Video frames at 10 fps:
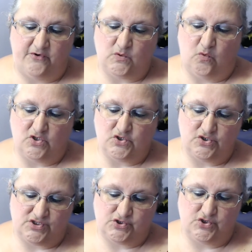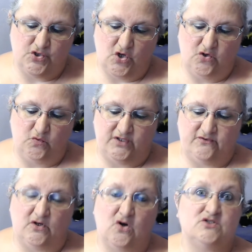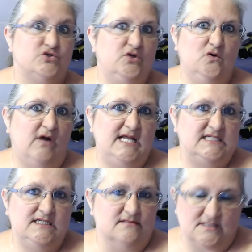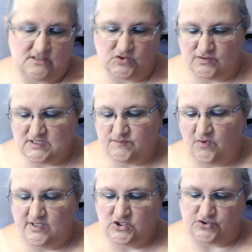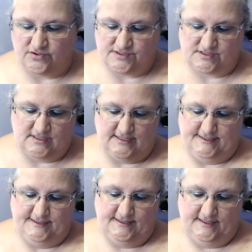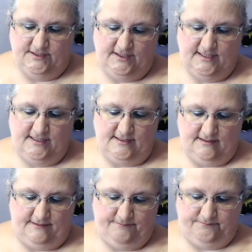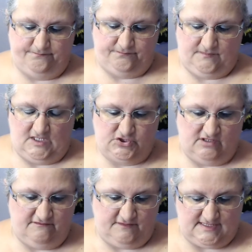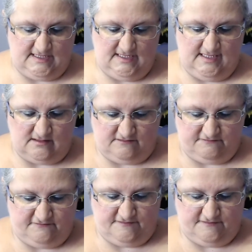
want us to know with regards to your ideas and your inspirations. Okay, shuffled enough.